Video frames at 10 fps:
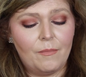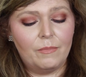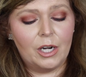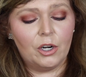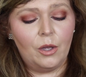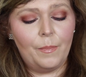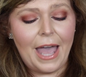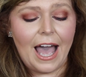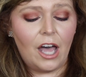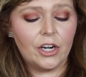mineral
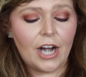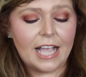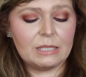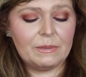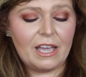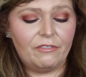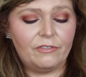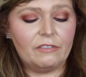powder SPF